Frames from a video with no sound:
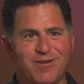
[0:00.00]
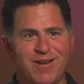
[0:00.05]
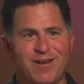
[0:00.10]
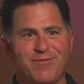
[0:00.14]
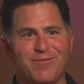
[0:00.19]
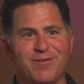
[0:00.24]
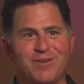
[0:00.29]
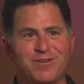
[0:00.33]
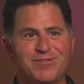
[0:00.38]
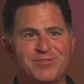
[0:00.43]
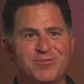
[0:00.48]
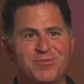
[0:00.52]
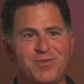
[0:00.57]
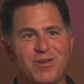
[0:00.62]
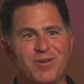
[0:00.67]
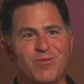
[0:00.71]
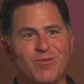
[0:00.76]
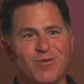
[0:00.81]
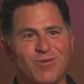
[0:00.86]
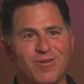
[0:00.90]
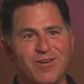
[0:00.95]
around every
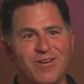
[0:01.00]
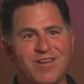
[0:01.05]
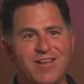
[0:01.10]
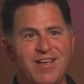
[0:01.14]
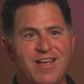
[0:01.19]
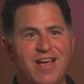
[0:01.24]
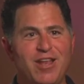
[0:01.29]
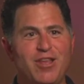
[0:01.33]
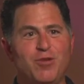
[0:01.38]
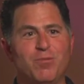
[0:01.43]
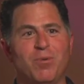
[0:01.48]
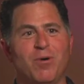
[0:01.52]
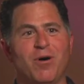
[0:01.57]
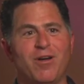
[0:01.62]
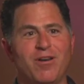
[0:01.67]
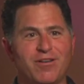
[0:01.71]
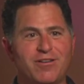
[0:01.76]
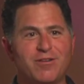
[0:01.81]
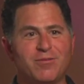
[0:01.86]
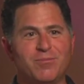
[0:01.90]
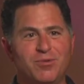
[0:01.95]
street corner. And you
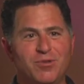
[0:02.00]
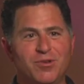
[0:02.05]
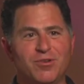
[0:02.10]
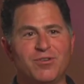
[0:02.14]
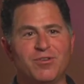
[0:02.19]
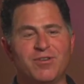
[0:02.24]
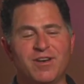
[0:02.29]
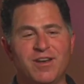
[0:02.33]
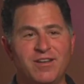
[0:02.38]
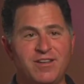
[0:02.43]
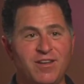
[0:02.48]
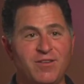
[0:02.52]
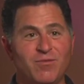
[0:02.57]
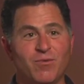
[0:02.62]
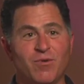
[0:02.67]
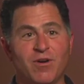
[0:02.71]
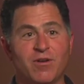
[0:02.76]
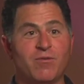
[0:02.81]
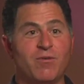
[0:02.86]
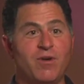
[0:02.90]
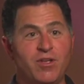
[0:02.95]
bought a computer and it
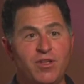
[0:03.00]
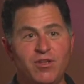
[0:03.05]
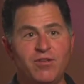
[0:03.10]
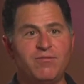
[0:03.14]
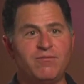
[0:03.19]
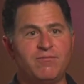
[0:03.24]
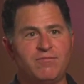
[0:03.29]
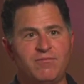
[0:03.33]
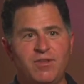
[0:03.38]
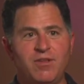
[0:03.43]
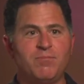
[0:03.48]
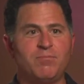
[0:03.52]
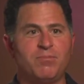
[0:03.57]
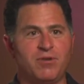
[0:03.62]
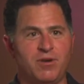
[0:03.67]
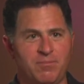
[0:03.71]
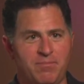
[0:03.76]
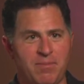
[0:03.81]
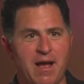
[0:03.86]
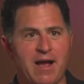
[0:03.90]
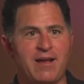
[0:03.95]
didn't work. Well, you'd, you'd
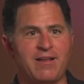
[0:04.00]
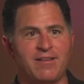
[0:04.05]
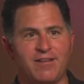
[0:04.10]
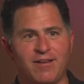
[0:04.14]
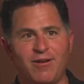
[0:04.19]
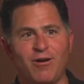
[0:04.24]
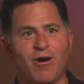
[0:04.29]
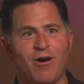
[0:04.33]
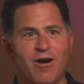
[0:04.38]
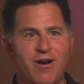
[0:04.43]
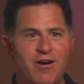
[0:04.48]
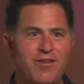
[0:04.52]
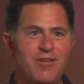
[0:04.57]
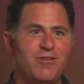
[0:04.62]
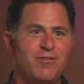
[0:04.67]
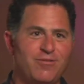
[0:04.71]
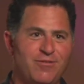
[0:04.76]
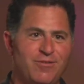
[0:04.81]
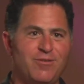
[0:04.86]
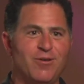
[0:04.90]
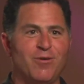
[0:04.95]
put it back in the car
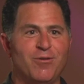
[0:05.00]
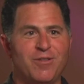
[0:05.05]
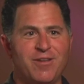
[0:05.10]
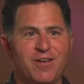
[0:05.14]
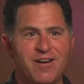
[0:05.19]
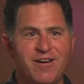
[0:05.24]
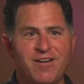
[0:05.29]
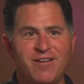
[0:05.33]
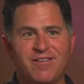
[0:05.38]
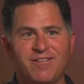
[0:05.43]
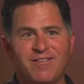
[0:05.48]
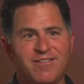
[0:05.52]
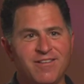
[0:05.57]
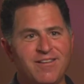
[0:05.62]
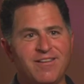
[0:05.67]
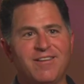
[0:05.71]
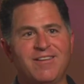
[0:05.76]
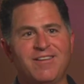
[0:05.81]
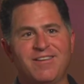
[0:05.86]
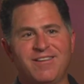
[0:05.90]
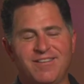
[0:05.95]
and you'd go there and
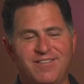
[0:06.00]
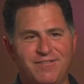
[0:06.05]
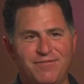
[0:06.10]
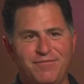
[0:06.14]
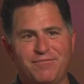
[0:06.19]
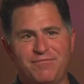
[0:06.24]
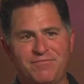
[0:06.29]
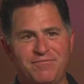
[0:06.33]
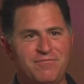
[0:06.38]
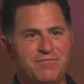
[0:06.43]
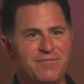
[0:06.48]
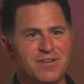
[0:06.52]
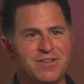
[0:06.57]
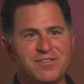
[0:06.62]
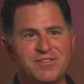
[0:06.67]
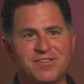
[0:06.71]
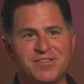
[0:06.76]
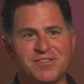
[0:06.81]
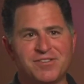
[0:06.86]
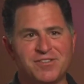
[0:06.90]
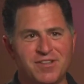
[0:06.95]

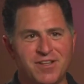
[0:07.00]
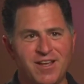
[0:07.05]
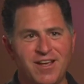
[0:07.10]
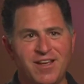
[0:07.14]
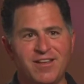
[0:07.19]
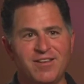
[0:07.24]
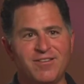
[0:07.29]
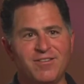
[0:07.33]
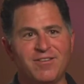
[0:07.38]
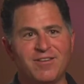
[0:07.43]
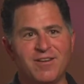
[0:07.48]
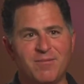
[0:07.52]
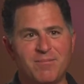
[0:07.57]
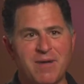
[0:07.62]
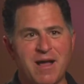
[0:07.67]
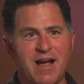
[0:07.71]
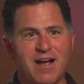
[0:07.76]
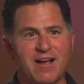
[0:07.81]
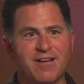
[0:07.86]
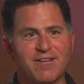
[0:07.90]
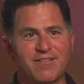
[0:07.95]
fix this thing and
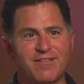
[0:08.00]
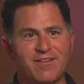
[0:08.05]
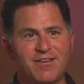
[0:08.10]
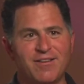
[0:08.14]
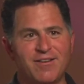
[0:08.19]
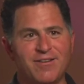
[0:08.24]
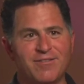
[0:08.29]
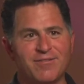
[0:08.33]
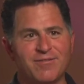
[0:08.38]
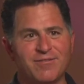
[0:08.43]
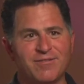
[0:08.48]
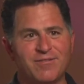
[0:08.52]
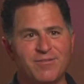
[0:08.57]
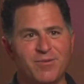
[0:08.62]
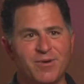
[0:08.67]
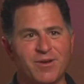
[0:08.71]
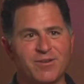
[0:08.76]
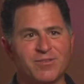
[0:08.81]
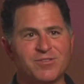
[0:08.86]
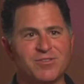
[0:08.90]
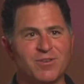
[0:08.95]
come back, you know,
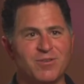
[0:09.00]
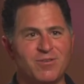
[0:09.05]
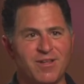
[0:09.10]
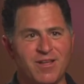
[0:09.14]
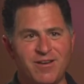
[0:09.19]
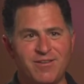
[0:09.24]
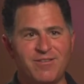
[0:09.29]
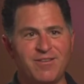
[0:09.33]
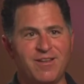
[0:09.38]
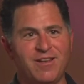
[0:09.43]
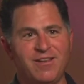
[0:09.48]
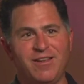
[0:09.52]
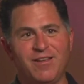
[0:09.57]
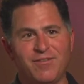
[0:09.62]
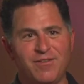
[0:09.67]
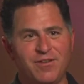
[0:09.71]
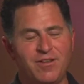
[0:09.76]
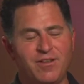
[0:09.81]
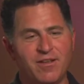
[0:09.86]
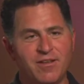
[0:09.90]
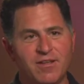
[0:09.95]
a week or so later and they'd
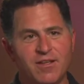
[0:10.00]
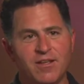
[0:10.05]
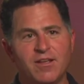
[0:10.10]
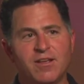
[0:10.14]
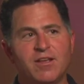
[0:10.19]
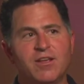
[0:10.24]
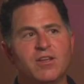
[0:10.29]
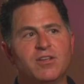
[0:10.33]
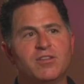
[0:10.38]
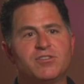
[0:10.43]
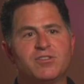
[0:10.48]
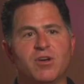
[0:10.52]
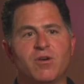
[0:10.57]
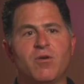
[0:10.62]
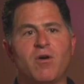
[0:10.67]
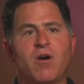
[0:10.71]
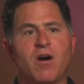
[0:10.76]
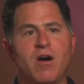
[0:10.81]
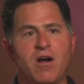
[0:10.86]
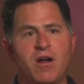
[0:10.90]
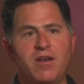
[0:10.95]
give it to you.
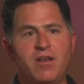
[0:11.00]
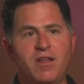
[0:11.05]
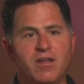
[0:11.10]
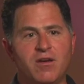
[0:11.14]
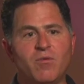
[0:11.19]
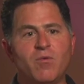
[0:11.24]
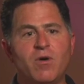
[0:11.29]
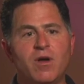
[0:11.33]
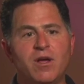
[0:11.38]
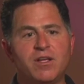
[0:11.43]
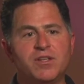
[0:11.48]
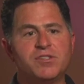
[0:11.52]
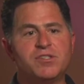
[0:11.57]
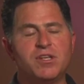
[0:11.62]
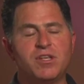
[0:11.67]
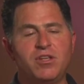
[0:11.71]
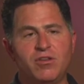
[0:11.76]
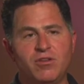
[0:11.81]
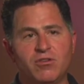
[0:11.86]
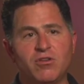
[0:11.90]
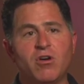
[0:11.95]
So our idea
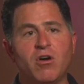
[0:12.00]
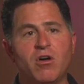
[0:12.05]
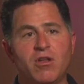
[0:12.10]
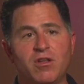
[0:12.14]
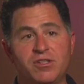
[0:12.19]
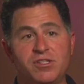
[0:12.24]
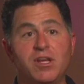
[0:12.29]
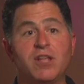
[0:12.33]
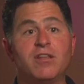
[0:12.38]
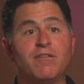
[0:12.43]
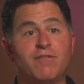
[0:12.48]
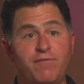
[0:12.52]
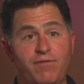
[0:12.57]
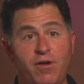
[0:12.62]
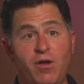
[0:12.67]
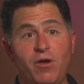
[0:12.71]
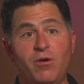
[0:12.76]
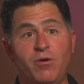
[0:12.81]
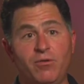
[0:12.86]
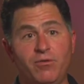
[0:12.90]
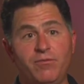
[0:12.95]
was that you'd call us on the
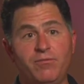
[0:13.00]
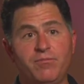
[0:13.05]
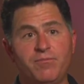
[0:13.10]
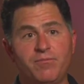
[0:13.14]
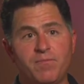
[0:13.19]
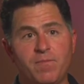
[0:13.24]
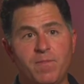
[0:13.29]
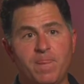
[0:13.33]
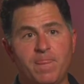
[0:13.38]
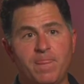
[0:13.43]
phone,